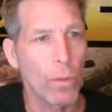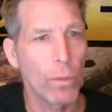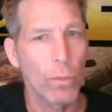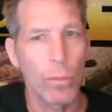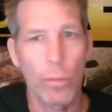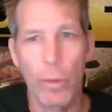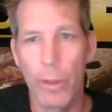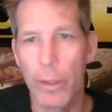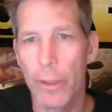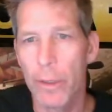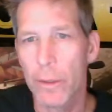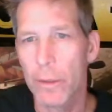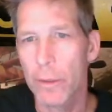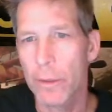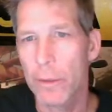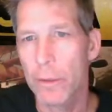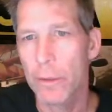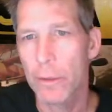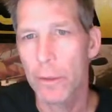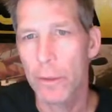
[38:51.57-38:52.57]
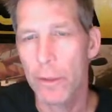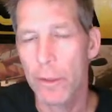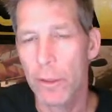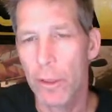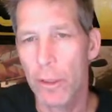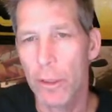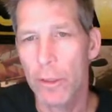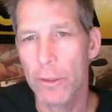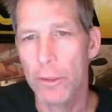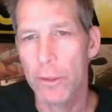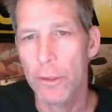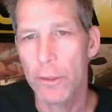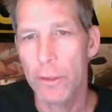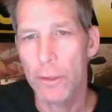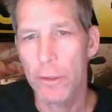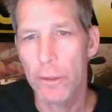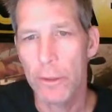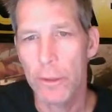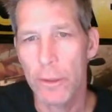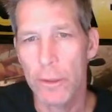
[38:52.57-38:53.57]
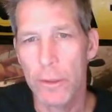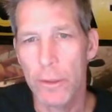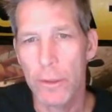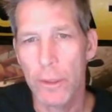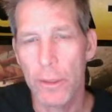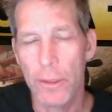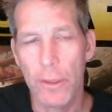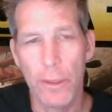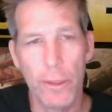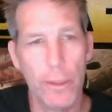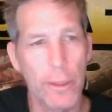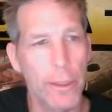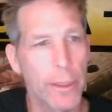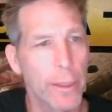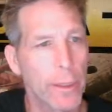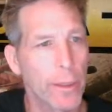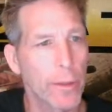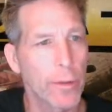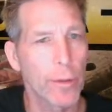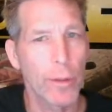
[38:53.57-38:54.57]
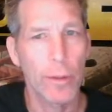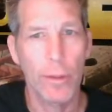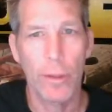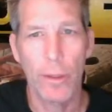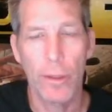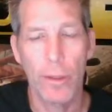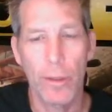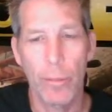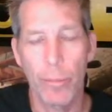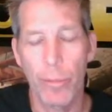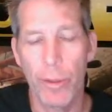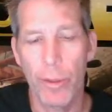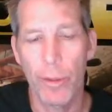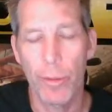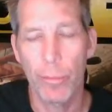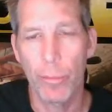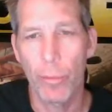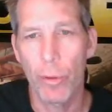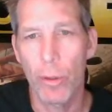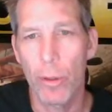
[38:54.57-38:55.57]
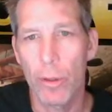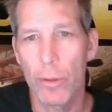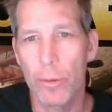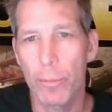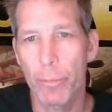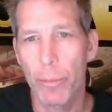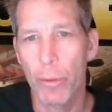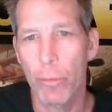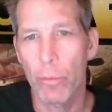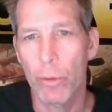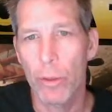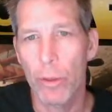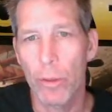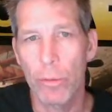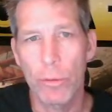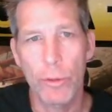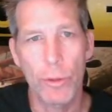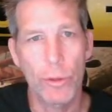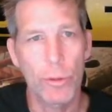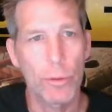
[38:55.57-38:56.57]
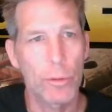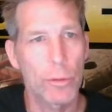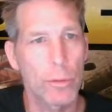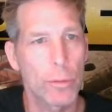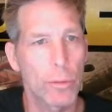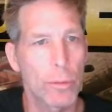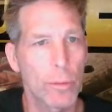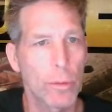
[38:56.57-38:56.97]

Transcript: Right. This is our causes. It's nothing there. Nothing in the menu bars. But we'll go to.